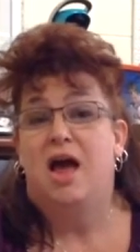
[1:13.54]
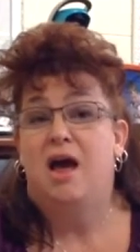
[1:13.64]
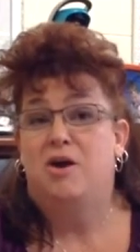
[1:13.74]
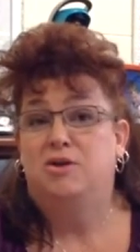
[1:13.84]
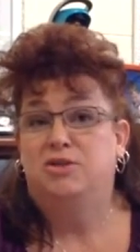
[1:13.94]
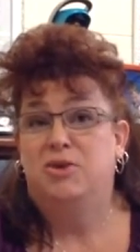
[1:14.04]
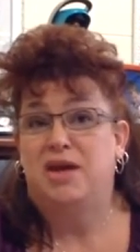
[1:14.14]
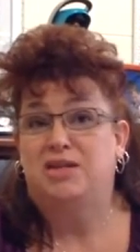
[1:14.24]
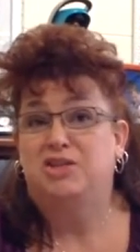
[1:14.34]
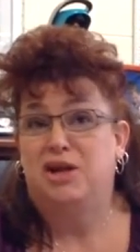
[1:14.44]
I also
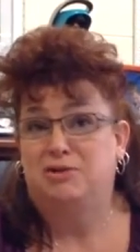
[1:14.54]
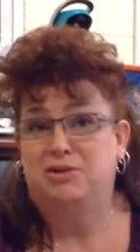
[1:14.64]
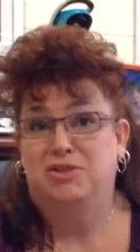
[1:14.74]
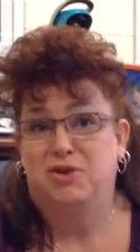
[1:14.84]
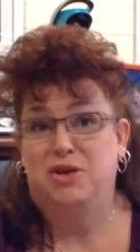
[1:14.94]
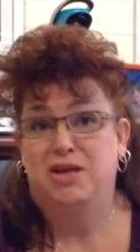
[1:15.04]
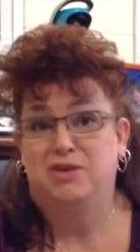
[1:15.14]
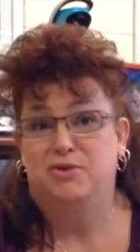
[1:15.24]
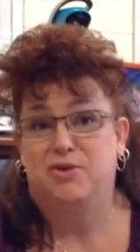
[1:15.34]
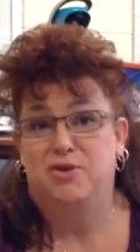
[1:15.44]
had a child start
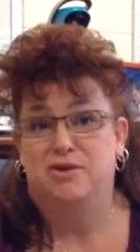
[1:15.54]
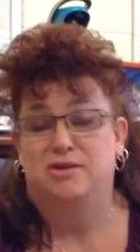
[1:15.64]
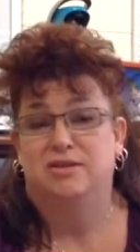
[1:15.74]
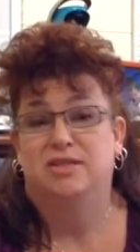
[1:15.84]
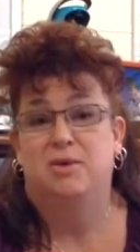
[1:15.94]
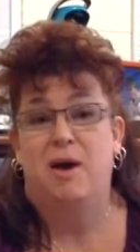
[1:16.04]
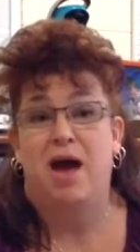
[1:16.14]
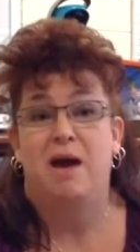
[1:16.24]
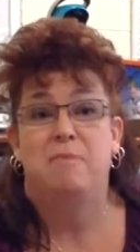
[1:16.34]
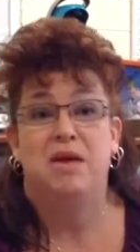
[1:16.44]
kindergarten, so
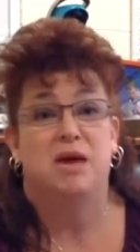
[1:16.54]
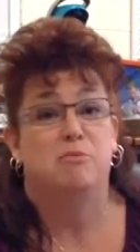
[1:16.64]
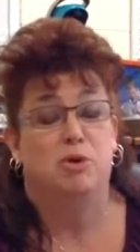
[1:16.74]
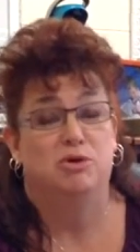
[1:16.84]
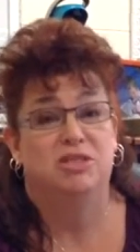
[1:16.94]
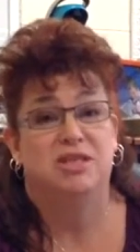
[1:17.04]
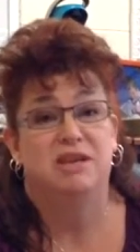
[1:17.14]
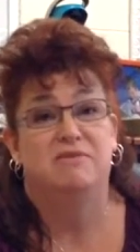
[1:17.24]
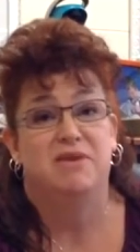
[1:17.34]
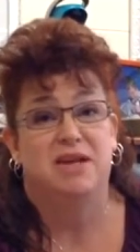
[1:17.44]
I became personally
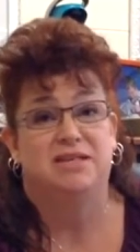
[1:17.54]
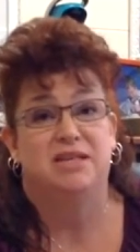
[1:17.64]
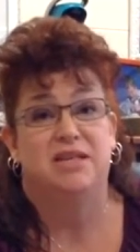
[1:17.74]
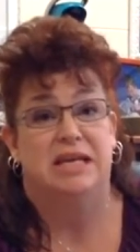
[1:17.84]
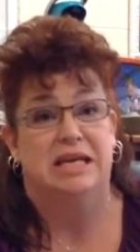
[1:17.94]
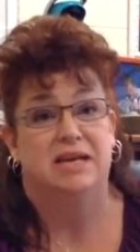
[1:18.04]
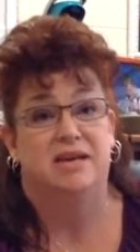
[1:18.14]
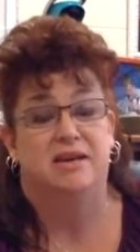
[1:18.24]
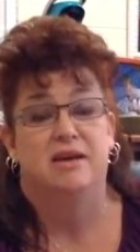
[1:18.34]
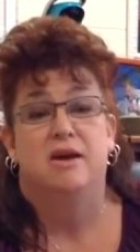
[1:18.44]
invested
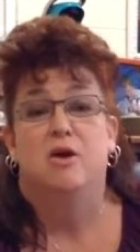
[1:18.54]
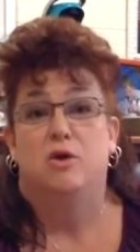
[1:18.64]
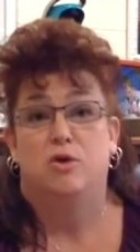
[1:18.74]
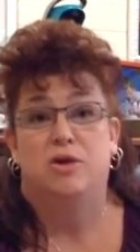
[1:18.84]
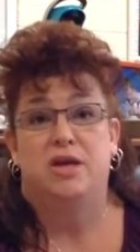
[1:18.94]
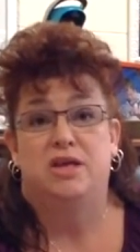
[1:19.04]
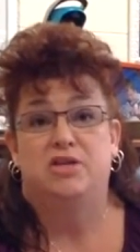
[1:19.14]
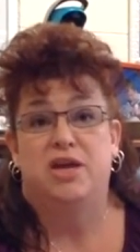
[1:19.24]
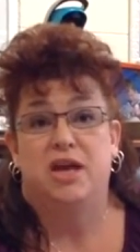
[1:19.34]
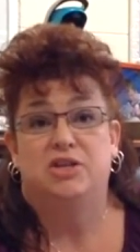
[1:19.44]
in early
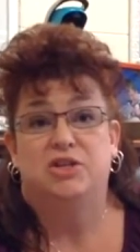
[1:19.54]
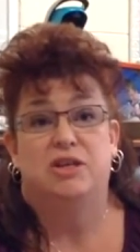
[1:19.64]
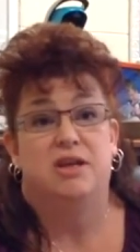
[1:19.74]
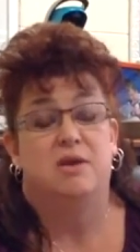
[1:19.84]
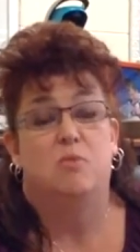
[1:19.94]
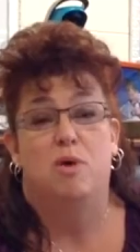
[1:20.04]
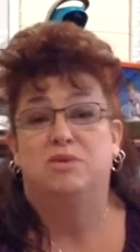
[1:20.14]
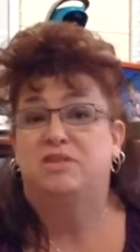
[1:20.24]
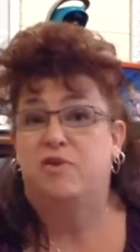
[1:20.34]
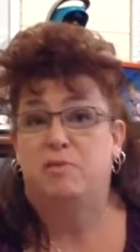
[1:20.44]
education and what
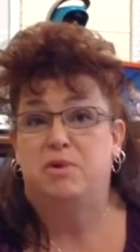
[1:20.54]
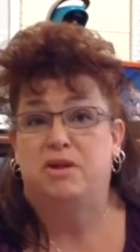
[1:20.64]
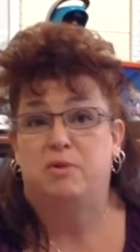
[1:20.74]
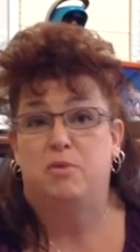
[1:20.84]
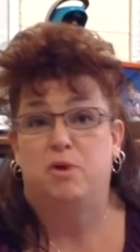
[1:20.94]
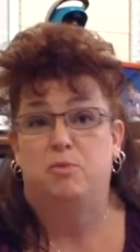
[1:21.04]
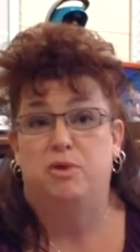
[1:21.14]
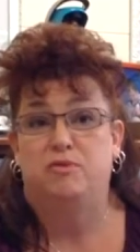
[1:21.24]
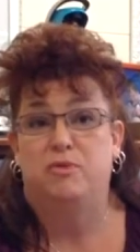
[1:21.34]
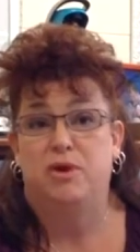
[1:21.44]
was developmentally
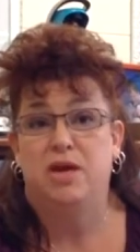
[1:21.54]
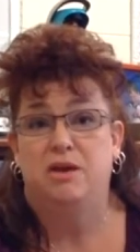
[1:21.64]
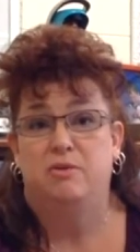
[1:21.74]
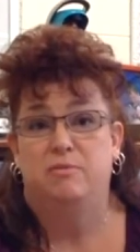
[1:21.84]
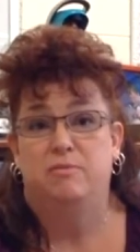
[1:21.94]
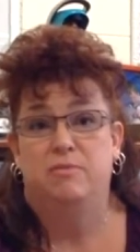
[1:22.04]
appropriate for him.